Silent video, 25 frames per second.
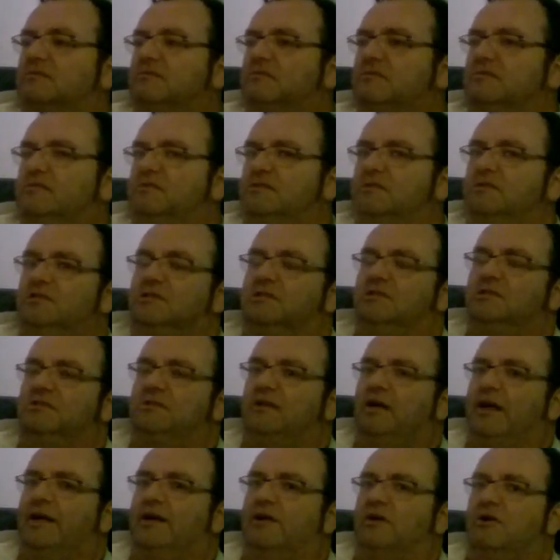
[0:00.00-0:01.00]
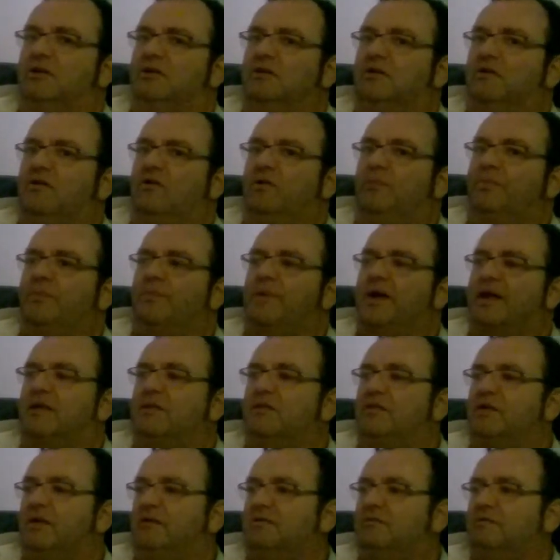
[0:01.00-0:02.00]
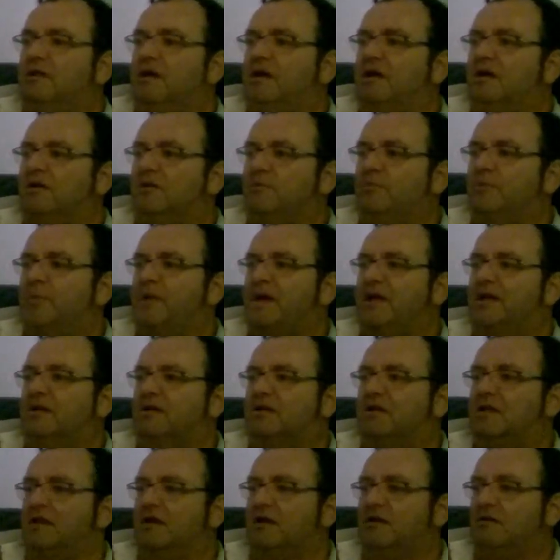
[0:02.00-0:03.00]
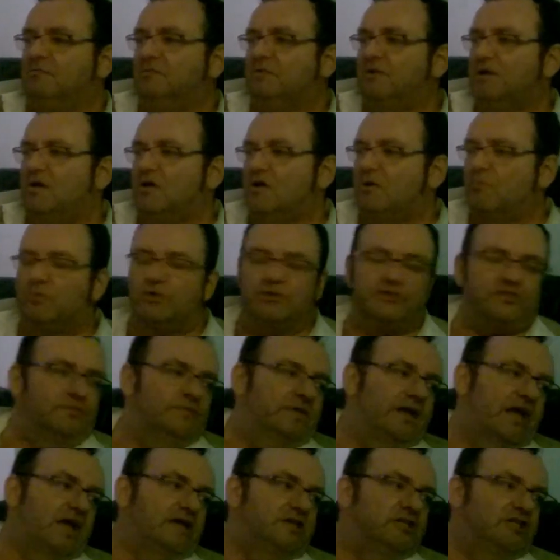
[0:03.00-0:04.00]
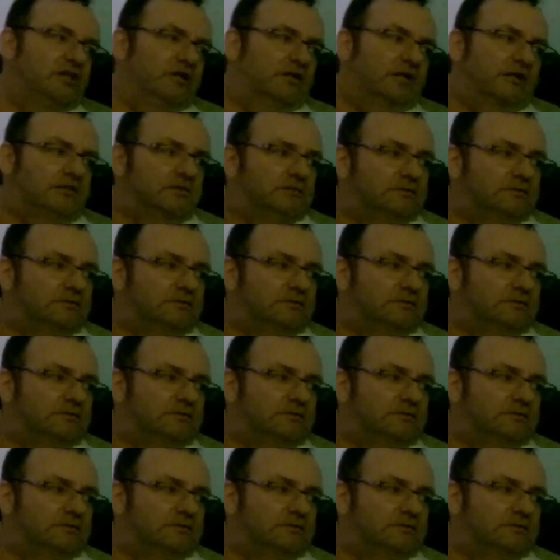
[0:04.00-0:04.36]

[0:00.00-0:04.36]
Oh, hang on. I'll be back in that. No, I'll be back in that. No. Put some cash in.